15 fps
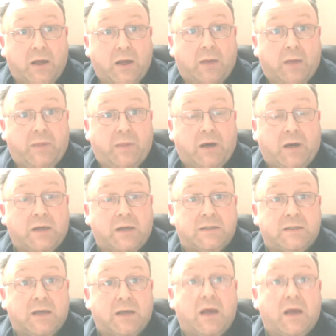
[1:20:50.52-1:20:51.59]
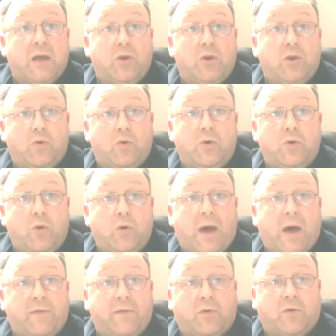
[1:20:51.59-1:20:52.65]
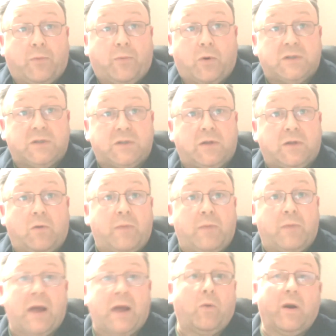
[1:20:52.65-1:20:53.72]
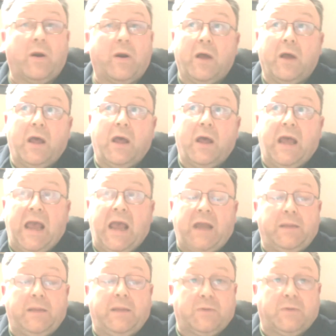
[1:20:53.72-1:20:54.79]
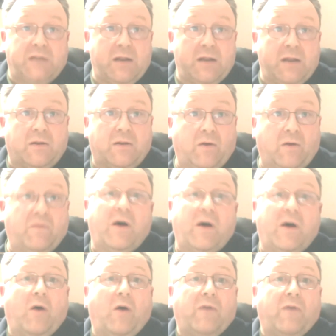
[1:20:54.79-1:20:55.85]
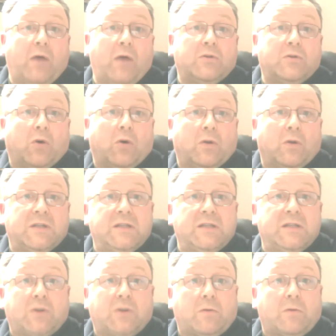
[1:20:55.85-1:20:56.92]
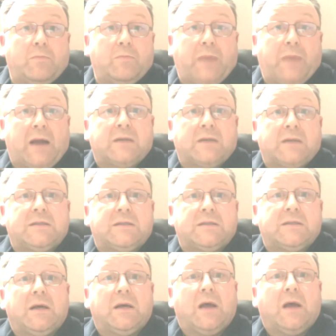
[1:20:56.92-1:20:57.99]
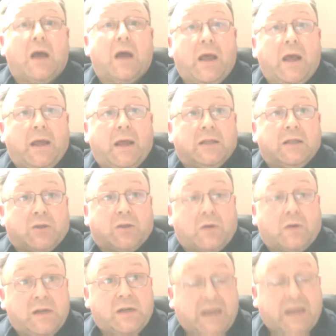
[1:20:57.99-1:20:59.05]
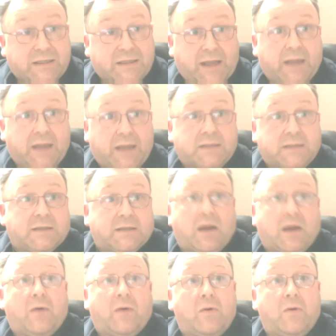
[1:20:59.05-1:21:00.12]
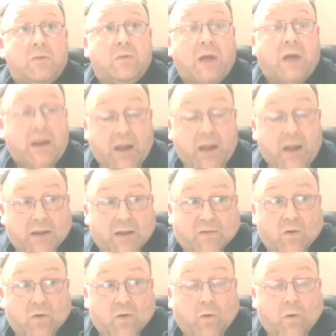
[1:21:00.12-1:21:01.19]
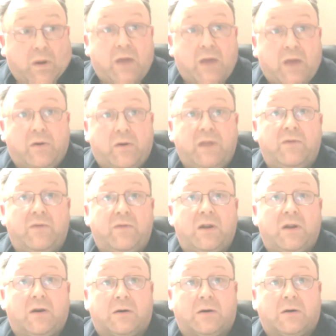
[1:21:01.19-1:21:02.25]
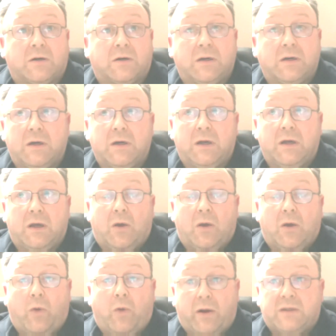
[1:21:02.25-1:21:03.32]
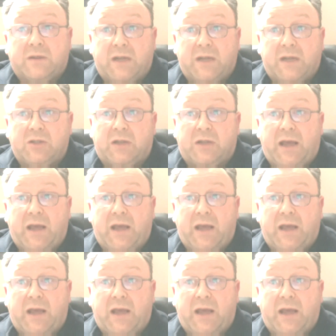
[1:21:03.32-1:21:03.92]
because you have the reports that come back where 80% of households in certain parts, in certain estates around, and it's known here even in Cork, where essentially